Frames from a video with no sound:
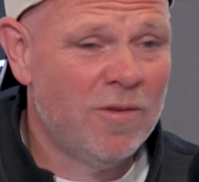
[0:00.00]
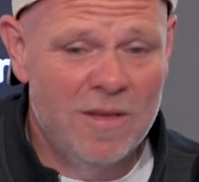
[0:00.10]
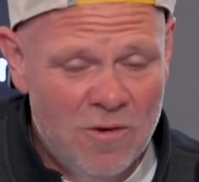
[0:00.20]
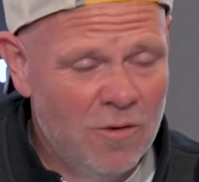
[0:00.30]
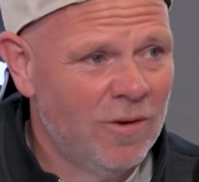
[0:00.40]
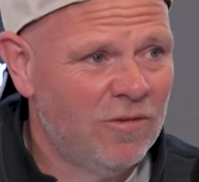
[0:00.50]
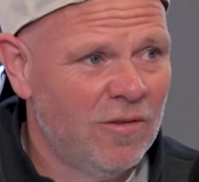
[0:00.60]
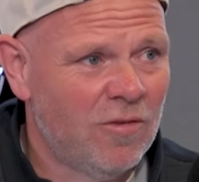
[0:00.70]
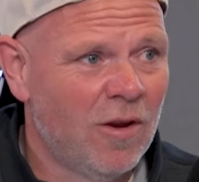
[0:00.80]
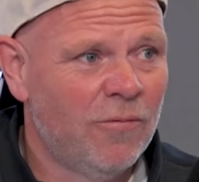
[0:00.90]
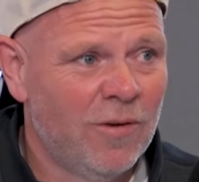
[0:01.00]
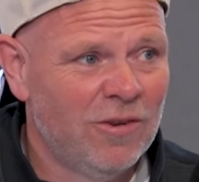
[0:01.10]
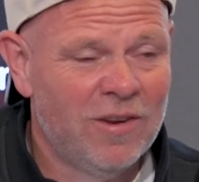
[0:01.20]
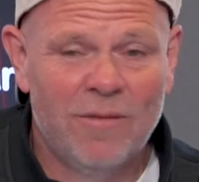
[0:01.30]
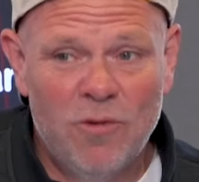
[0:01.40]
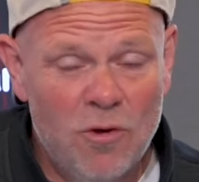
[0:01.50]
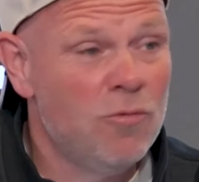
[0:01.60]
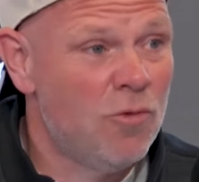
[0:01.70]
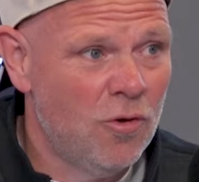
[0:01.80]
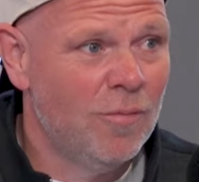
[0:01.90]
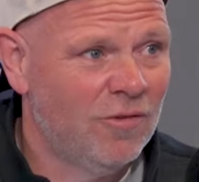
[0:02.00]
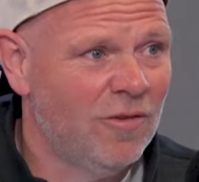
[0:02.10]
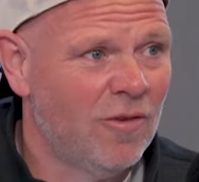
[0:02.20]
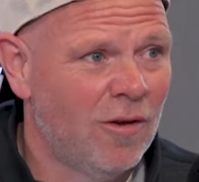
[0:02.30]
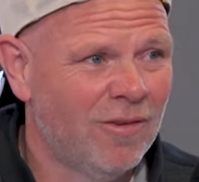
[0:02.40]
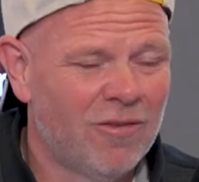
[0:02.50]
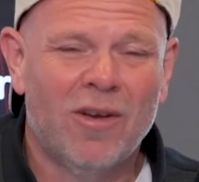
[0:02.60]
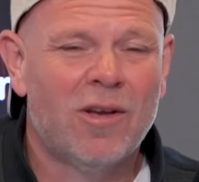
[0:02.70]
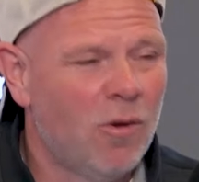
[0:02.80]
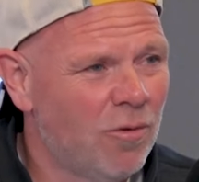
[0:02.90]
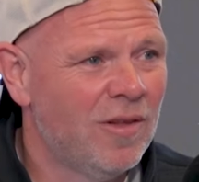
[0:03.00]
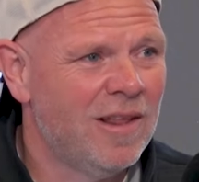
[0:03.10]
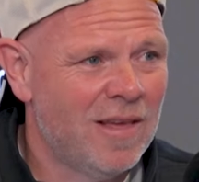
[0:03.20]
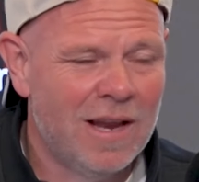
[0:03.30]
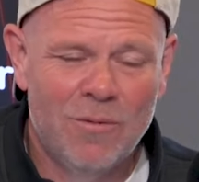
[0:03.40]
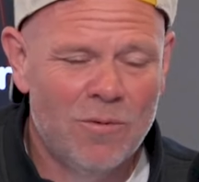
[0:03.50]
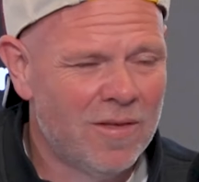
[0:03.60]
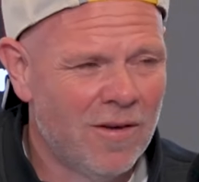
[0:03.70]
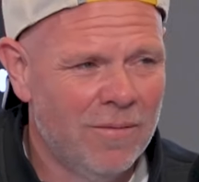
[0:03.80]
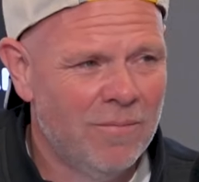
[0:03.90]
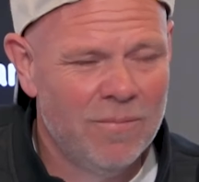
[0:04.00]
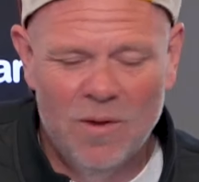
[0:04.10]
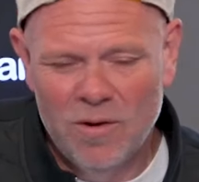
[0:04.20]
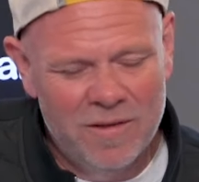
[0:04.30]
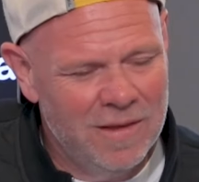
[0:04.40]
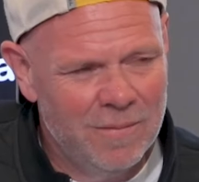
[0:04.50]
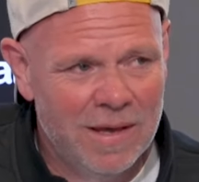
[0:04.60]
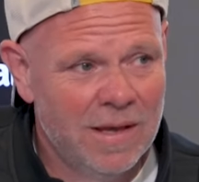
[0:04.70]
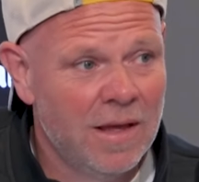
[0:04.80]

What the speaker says: Bozzi, two Michelin star French chef, two Michelin star restaurant. I constantly tell him all the time. Honestly, mate.